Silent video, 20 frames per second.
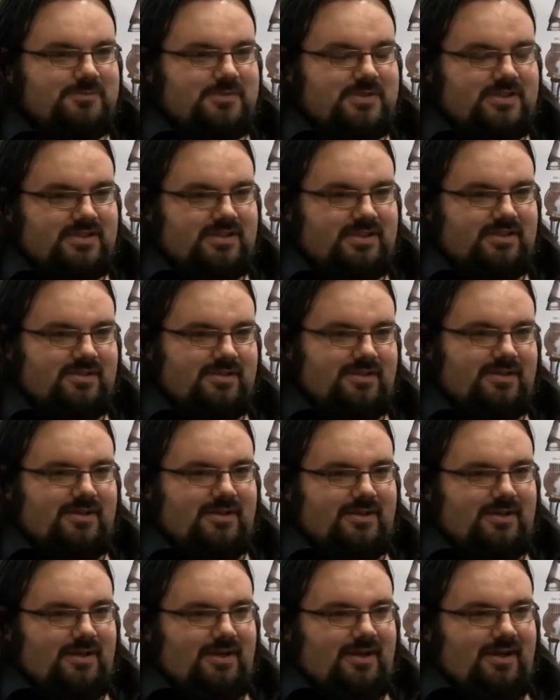with
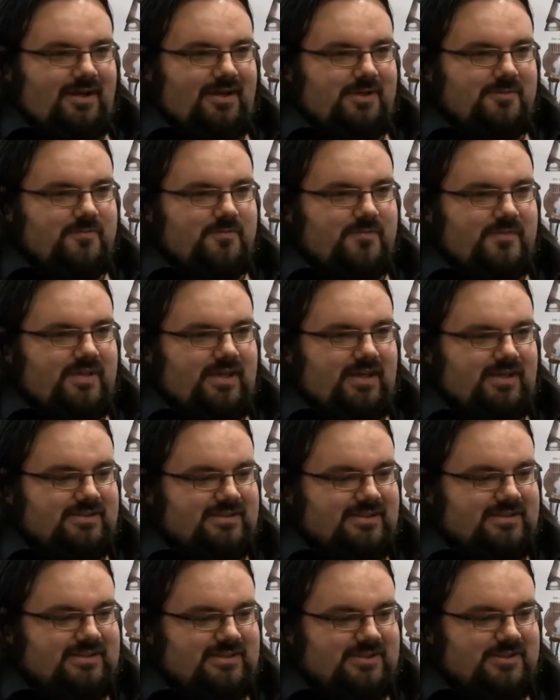the
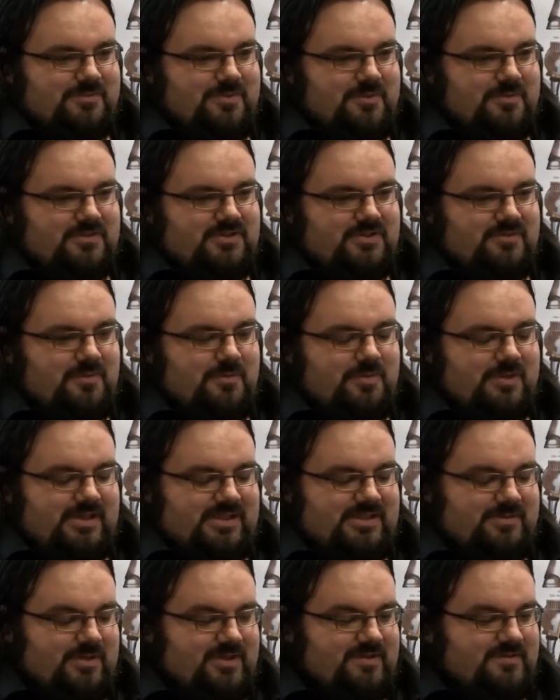exciting double
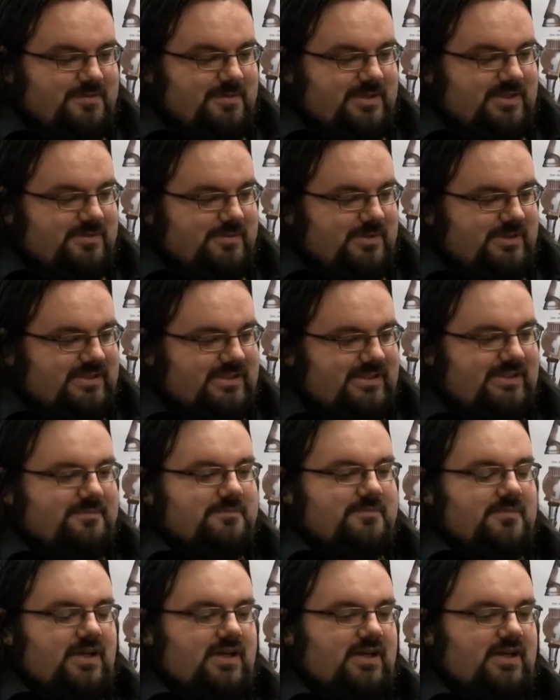parade spread of Space Marines in it,